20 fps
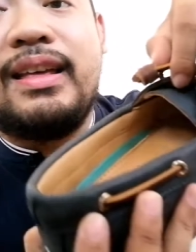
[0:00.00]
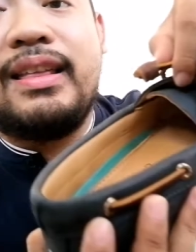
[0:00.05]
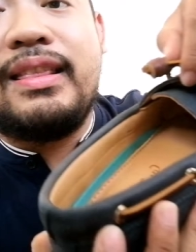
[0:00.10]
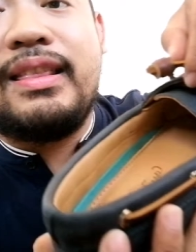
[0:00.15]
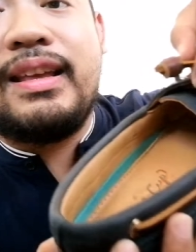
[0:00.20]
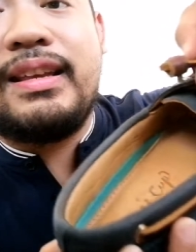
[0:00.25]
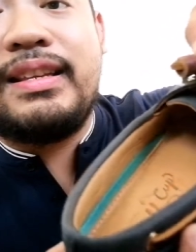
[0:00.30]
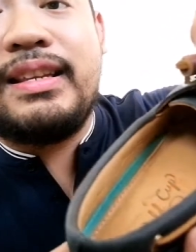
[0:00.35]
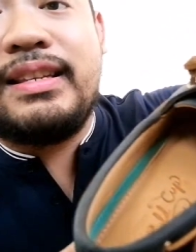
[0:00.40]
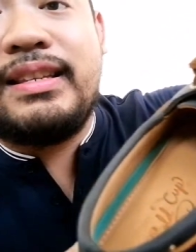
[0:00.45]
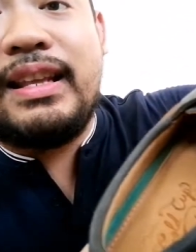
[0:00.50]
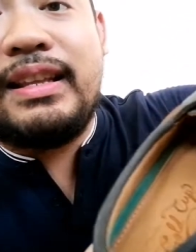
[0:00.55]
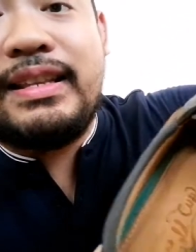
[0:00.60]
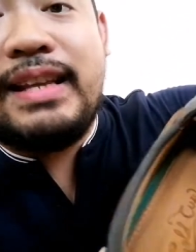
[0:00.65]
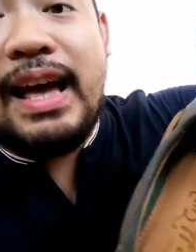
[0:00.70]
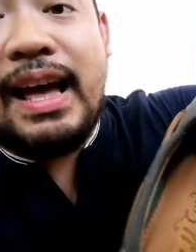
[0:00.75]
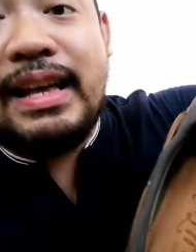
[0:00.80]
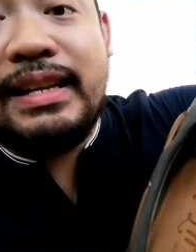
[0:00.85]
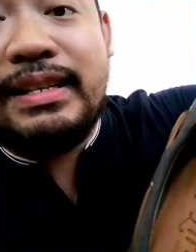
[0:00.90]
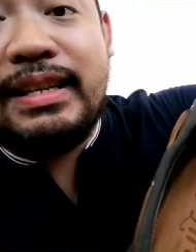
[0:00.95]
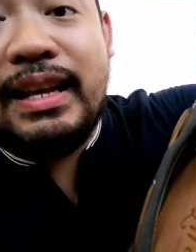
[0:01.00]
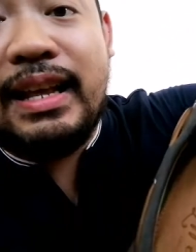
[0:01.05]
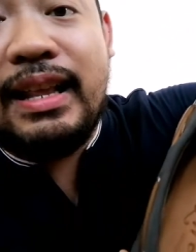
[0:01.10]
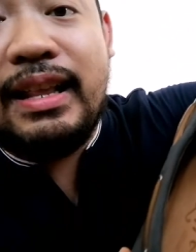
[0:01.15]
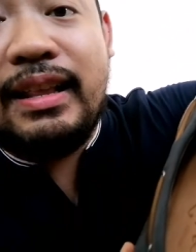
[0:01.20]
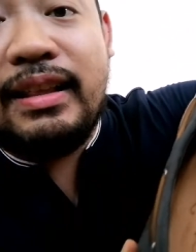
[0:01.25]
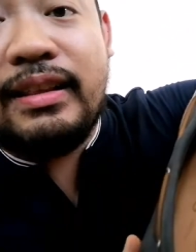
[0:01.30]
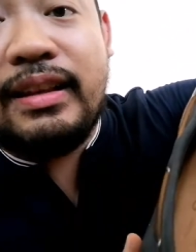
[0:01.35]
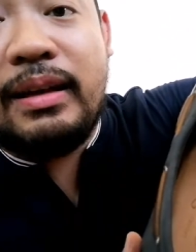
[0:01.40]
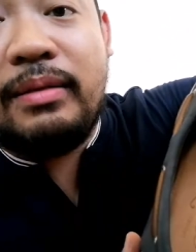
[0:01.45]
This is the
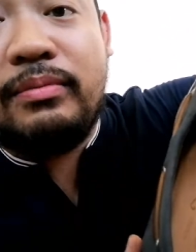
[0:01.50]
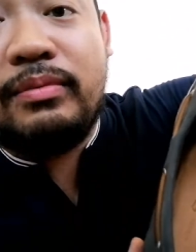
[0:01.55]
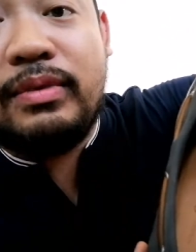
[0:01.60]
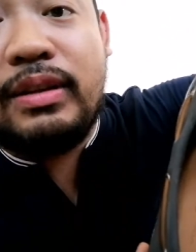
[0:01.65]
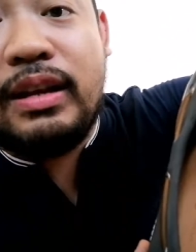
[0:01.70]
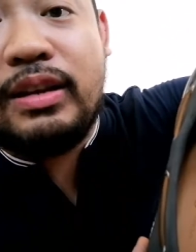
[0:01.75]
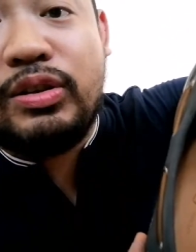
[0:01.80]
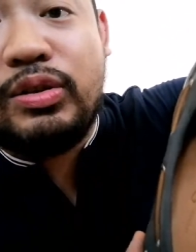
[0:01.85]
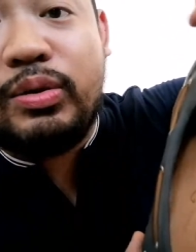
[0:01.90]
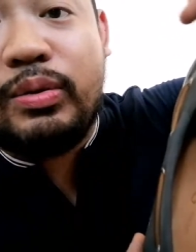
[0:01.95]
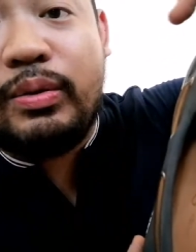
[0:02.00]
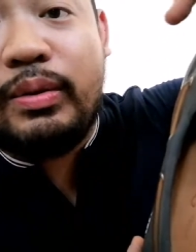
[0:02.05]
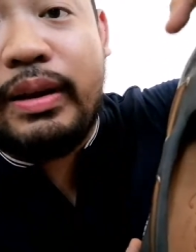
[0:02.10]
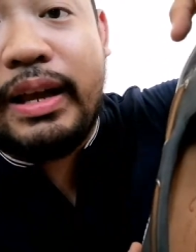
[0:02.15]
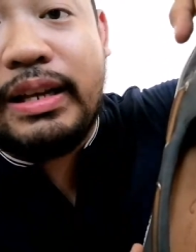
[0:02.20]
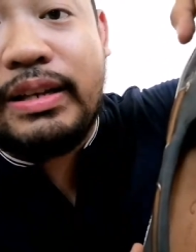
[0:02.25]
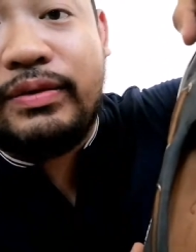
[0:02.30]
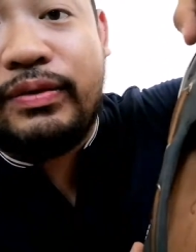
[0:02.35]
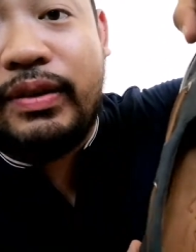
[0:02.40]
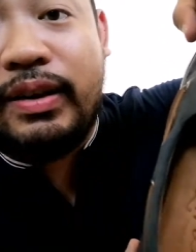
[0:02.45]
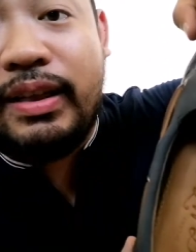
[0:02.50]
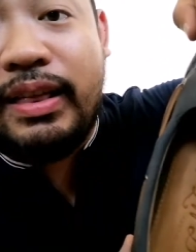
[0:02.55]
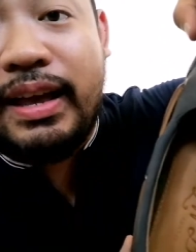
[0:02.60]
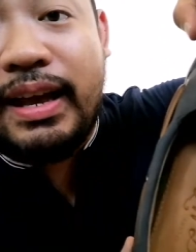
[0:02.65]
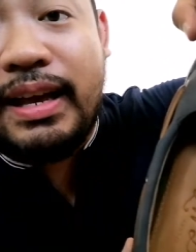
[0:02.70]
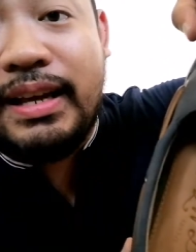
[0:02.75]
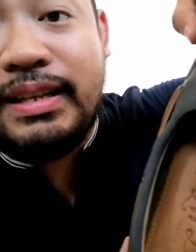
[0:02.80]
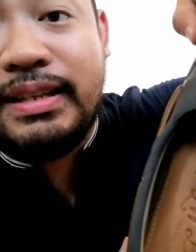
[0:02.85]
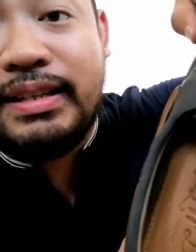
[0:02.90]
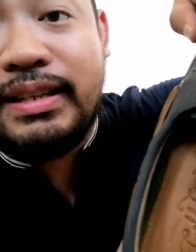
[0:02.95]
tassel, the shoelace for
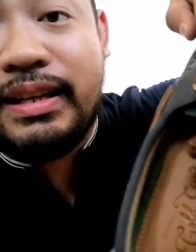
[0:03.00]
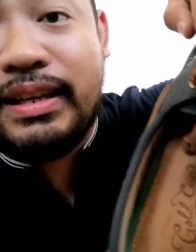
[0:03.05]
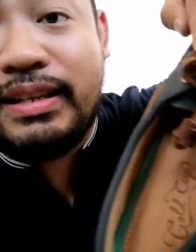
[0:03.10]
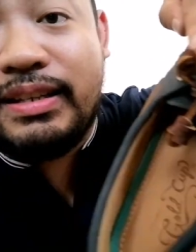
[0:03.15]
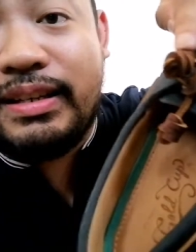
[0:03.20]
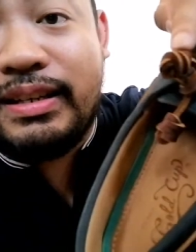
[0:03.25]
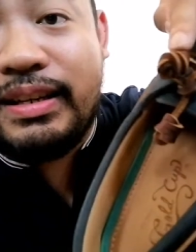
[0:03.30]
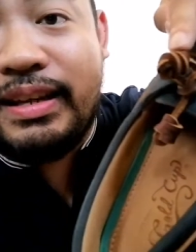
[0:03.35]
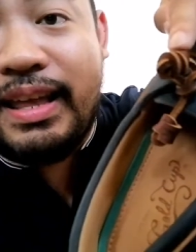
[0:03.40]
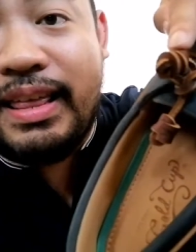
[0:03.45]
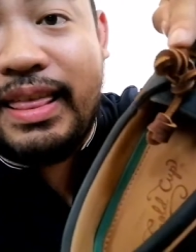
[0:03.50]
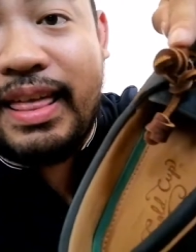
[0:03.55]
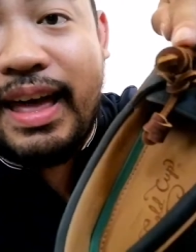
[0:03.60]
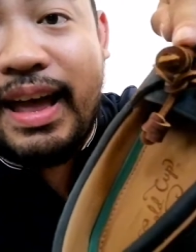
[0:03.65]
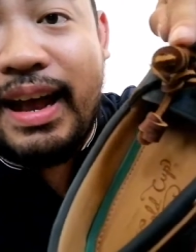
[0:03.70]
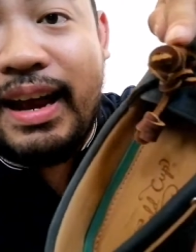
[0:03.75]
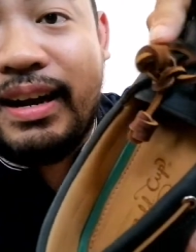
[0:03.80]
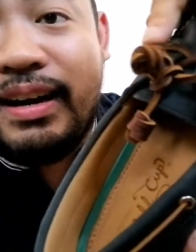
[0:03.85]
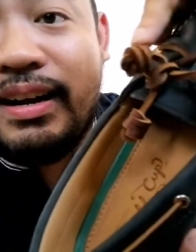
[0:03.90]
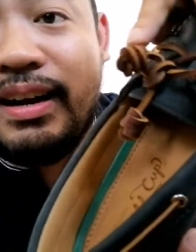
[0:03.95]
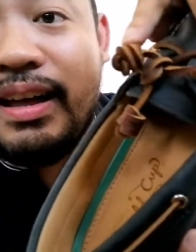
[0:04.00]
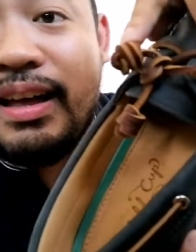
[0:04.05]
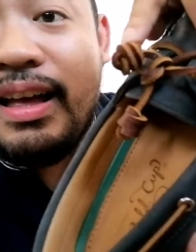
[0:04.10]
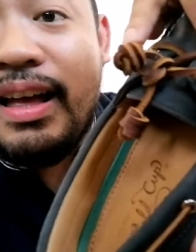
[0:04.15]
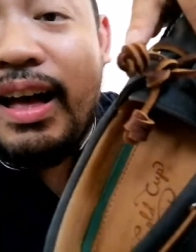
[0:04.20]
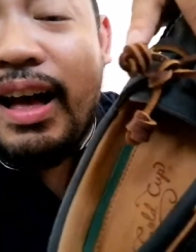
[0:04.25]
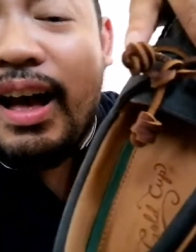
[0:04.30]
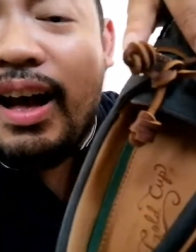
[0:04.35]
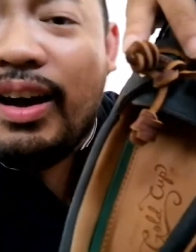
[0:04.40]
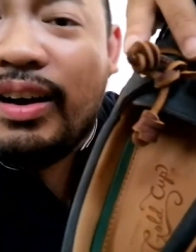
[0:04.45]
this. See there.
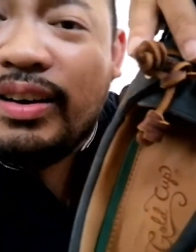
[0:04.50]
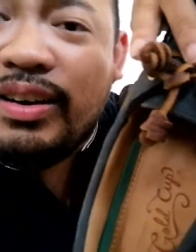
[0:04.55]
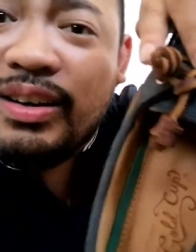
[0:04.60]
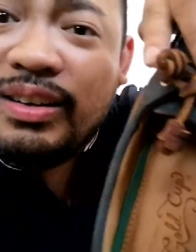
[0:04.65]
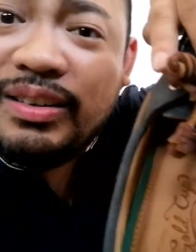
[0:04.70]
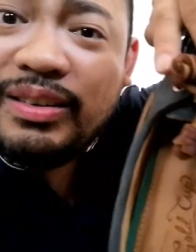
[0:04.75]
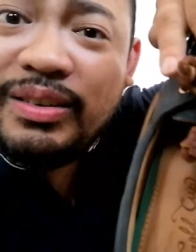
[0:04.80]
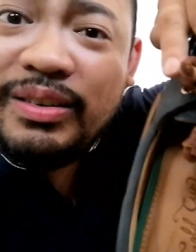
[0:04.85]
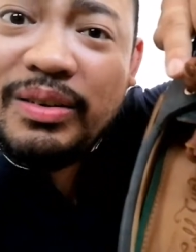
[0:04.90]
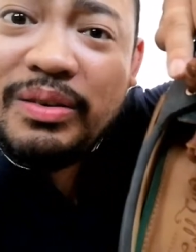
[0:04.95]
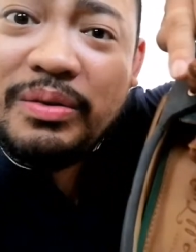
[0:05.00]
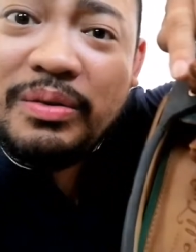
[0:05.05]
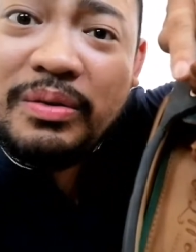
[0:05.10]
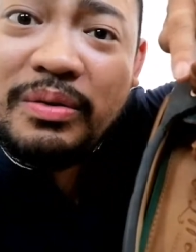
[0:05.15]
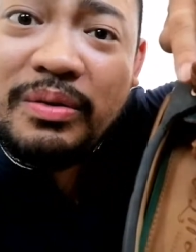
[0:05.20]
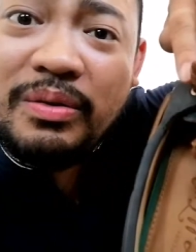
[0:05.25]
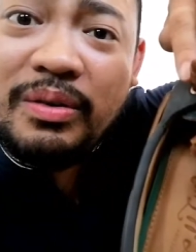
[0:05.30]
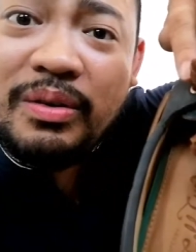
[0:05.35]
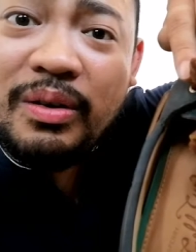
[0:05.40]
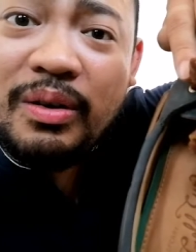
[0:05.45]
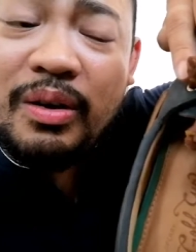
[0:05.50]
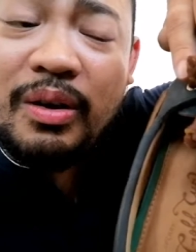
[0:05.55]
How cute, no?